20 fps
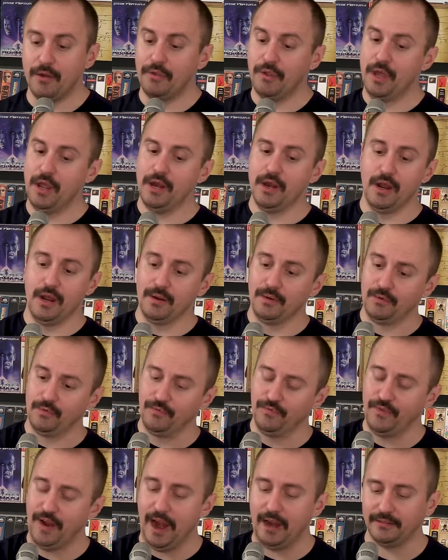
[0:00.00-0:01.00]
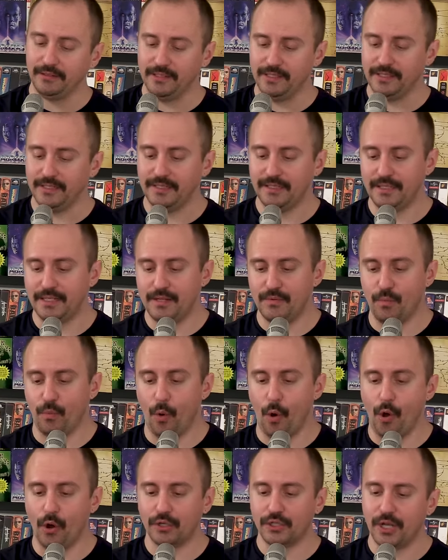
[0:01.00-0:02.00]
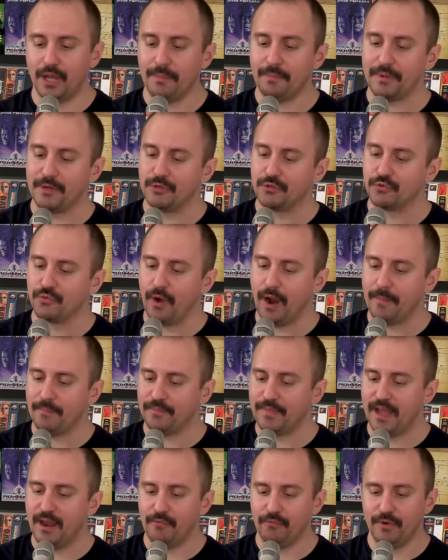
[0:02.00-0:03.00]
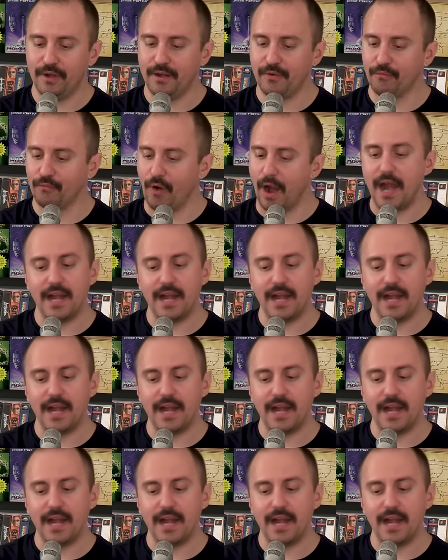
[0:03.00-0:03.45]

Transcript: And then I valiantly walked up and dropped that ring